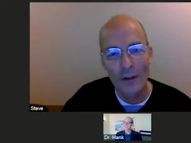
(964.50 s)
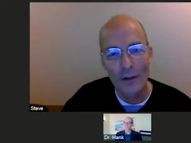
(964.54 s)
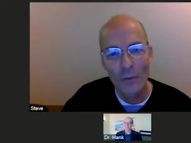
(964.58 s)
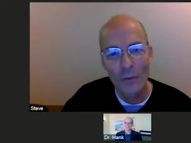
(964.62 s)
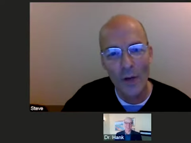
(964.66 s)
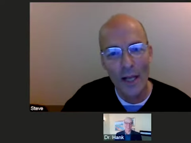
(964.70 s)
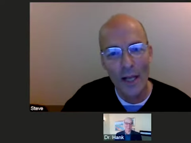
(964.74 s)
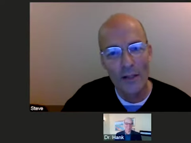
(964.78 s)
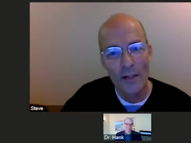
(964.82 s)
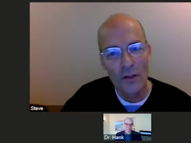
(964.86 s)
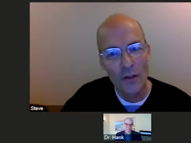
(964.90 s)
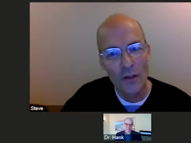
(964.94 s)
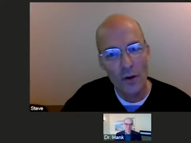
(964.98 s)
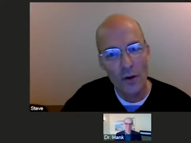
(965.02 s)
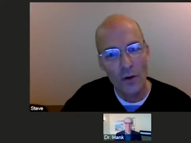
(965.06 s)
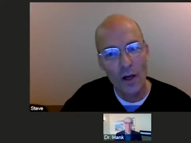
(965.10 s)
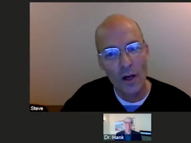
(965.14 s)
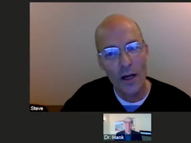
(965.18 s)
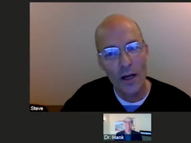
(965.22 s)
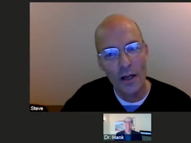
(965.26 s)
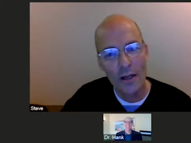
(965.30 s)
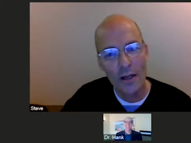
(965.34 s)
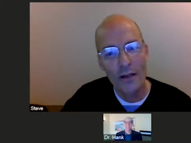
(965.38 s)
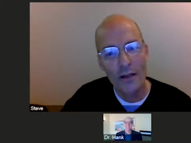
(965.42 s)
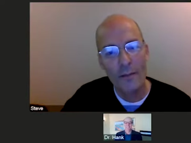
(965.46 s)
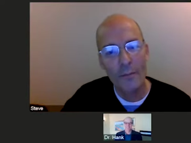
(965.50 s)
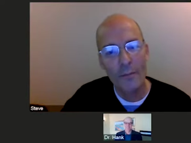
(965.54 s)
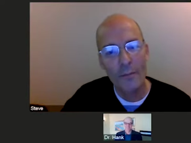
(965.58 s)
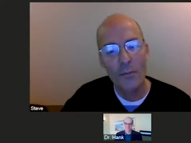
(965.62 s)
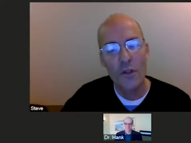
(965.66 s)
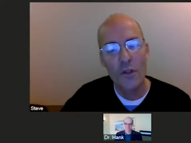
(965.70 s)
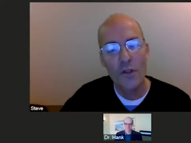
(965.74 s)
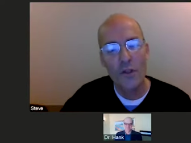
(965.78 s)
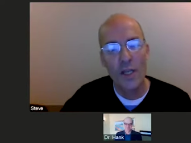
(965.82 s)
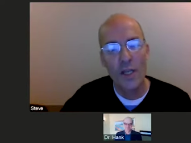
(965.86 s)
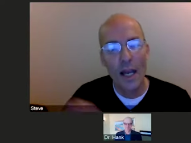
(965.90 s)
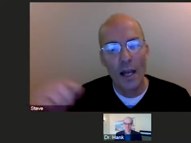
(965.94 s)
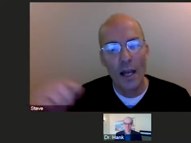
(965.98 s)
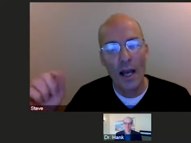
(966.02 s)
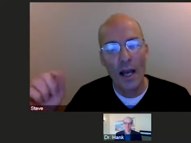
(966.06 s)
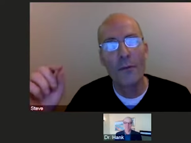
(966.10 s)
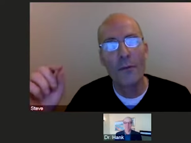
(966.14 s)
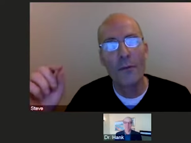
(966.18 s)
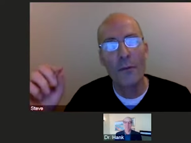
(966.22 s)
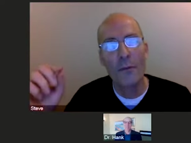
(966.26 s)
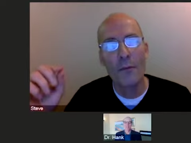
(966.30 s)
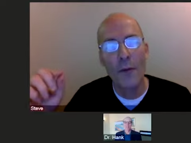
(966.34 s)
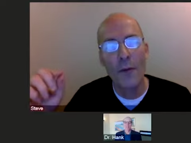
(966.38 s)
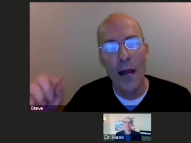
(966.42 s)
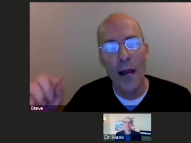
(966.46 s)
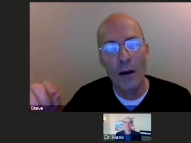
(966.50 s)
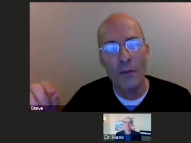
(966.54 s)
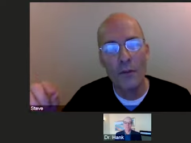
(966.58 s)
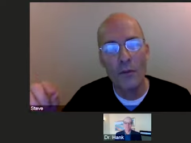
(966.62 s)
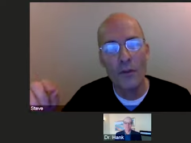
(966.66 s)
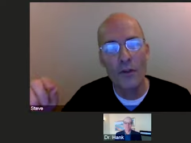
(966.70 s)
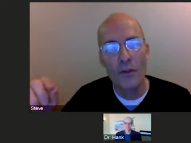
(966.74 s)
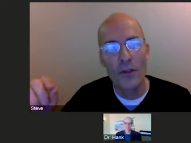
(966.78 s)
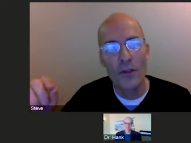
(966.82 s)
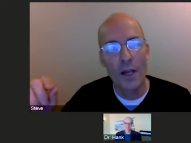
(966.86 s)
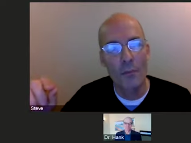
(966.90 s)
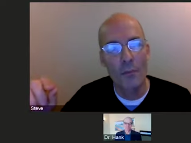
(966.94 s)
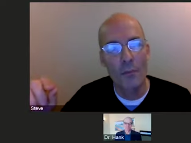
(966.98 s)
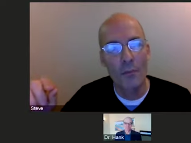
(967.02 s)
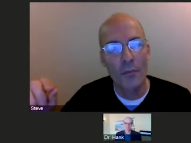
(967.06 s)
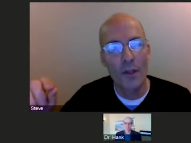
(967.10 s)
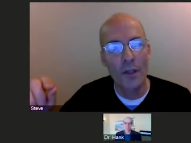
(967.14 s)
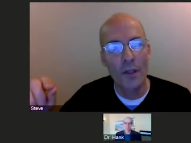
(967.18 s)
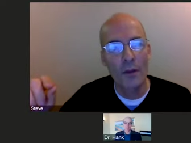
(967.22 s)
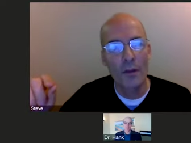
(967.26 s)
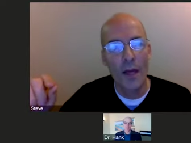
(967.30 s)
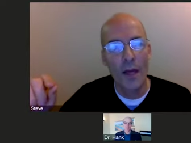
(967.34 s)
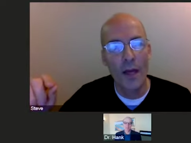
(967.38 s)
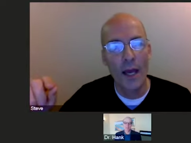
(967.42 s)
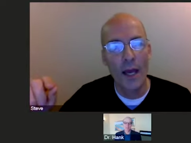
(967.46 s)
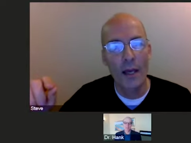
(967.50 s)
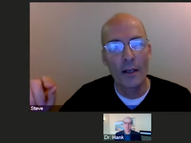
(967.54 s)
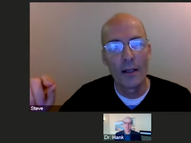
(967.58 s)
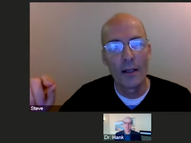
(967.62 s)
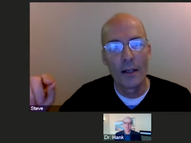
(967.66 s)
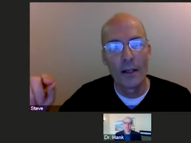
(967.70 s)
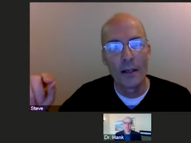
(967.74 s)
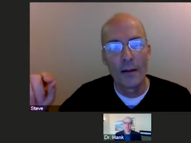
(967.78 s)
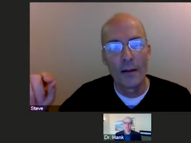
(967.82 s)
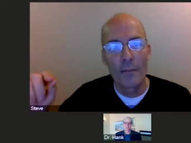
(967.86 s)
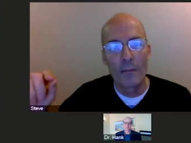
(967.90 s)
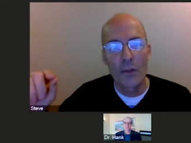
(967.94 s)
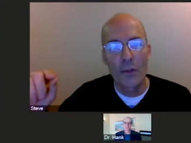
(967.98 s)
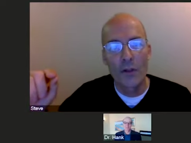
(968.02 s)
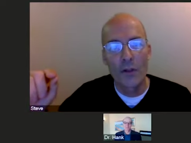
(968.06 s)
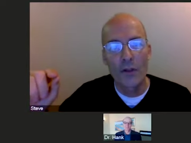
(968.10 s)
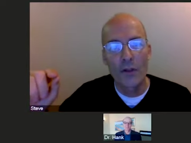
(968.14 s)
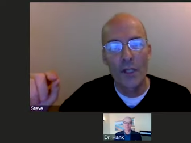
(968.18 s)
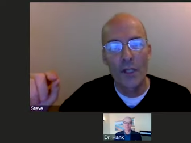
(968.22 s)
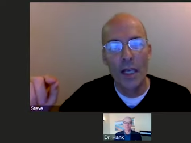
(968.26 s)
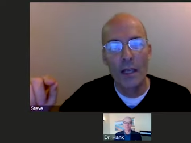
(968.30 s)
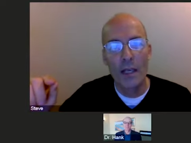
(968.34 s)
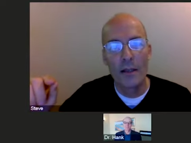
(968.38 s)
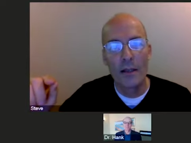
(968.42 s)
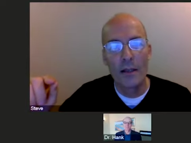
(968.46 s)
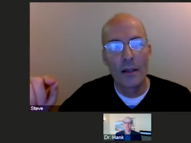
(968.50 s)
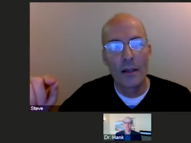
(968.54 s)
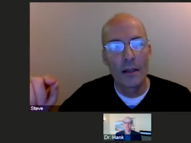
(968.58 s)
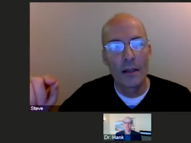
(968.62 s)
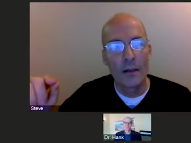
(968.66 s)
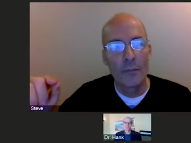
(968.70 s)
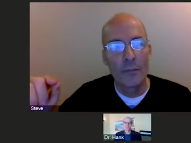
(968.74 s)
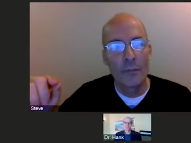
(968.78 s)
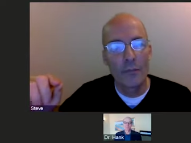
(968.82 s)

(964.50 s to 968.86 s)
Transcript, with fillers: that's right. Great. So, see, I, I found something that, see,